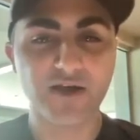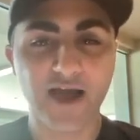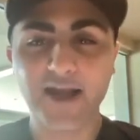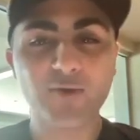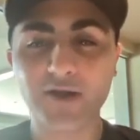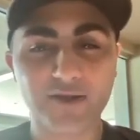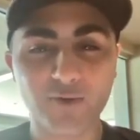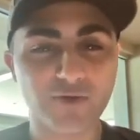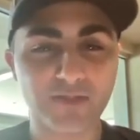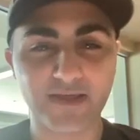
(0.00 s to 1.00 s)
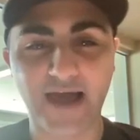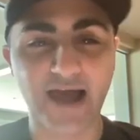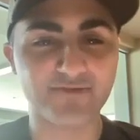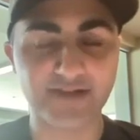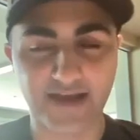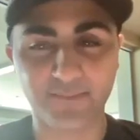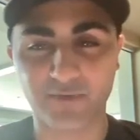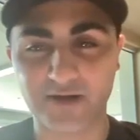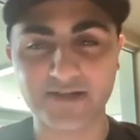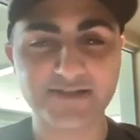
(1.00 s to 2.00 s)
Anyone accusing the guy of
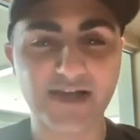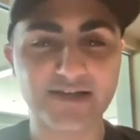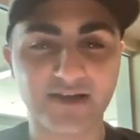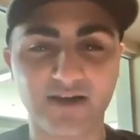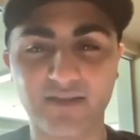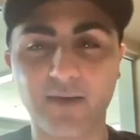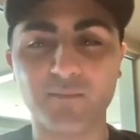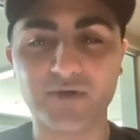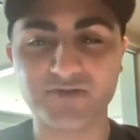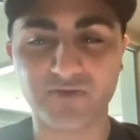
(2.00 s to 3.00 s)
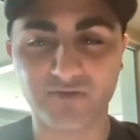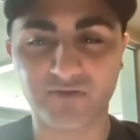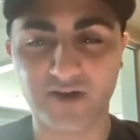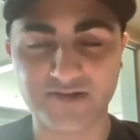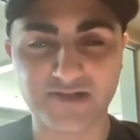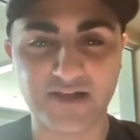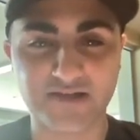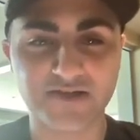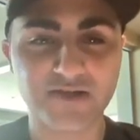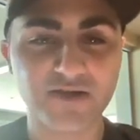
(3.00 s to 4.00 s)
tampering, he signed in Columbus for fuck's
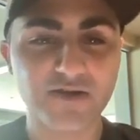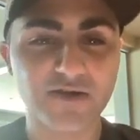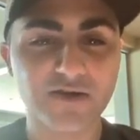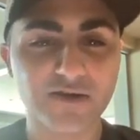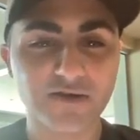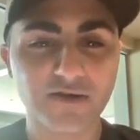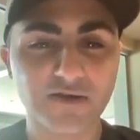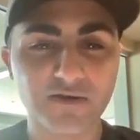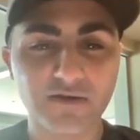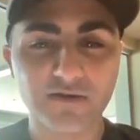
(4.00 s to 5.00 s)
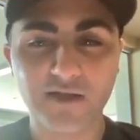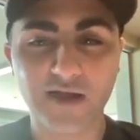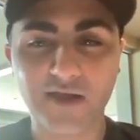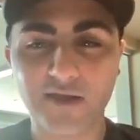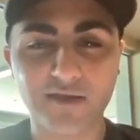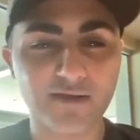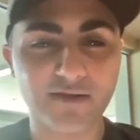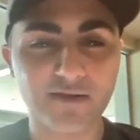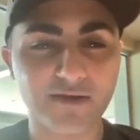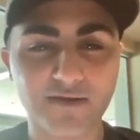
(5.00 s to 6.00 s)
sakes. Yeah. yeah. Like
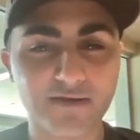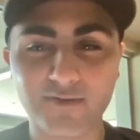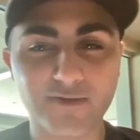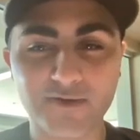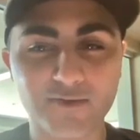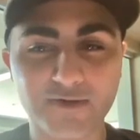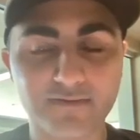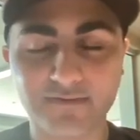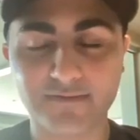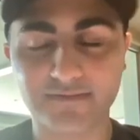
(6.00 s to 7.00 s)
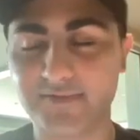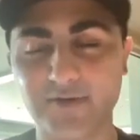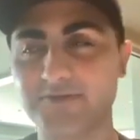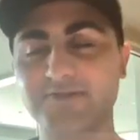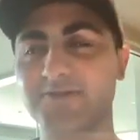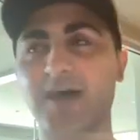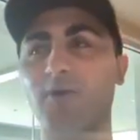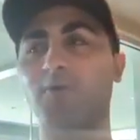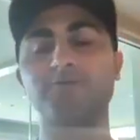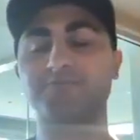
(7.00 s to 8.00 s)
you, there, there's
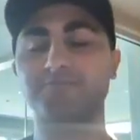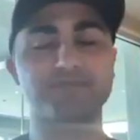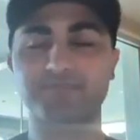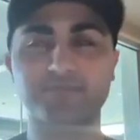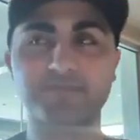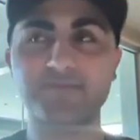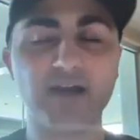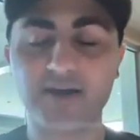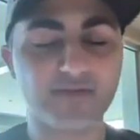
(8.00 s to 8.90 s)
no, none